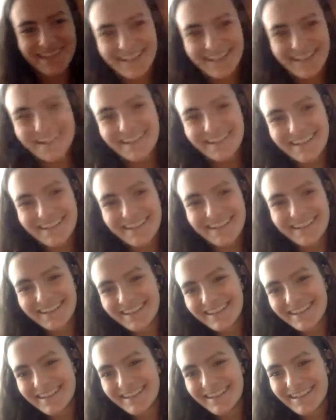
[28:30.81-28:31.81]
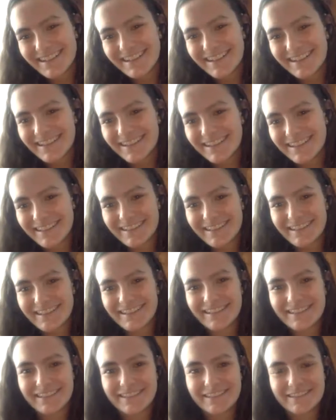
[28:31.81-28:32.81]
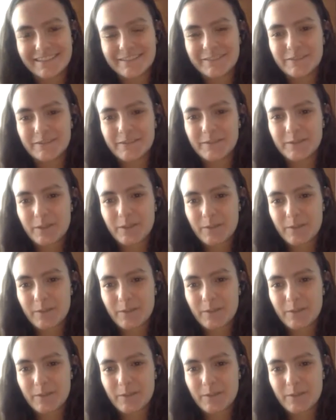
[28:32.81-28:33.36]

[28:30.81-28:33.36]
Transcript: Yeah. Um, yeah.